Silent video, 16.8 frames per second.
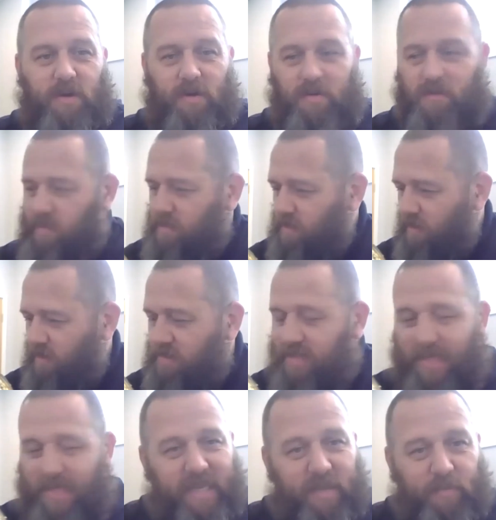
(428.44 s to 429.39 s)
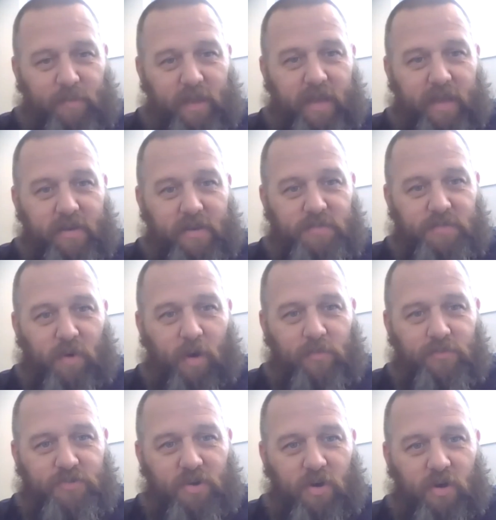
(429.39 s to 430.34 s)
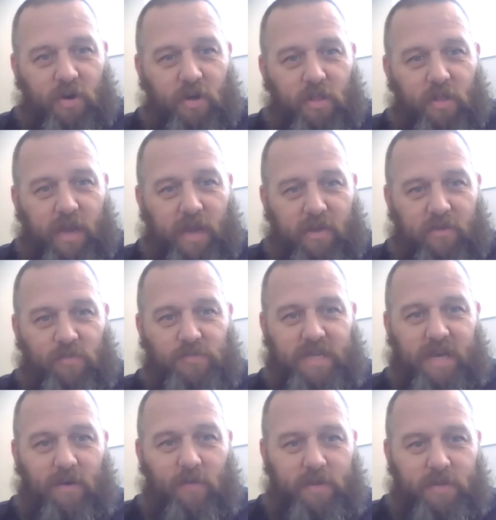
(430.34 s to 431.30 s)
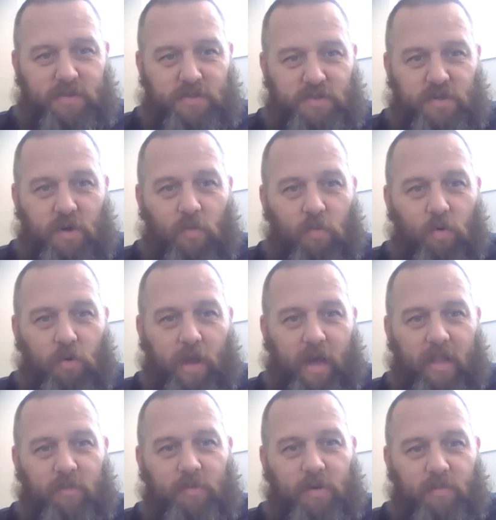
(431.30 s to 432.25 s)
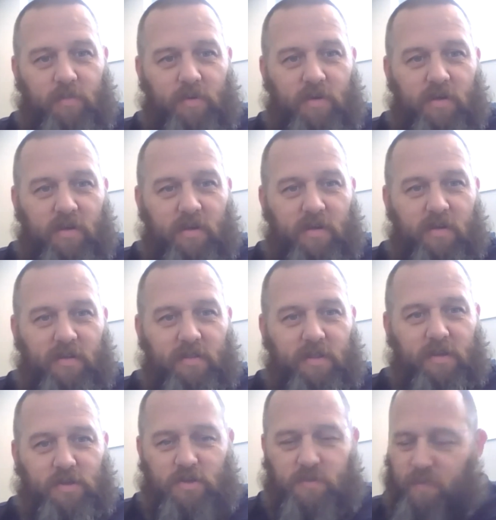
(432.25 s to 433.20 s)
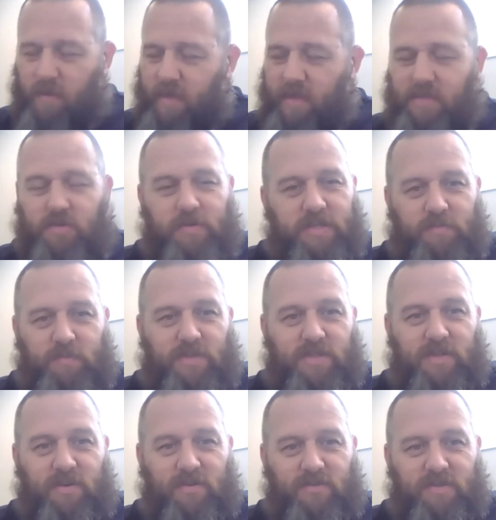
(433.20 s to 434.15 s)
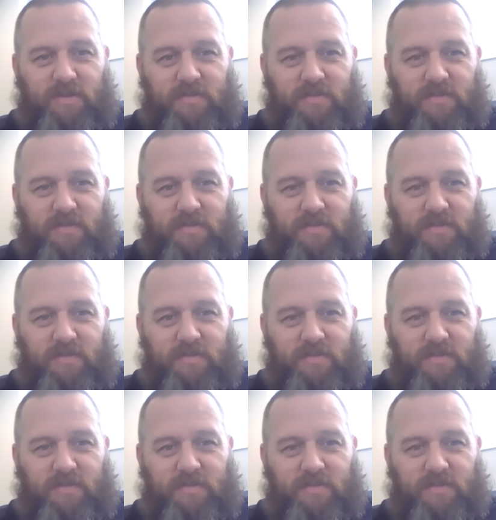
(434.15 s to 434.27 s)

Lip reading: a CD player in his bottom drawer, and that comes out, and it's just got one album that just plays Christmas songs.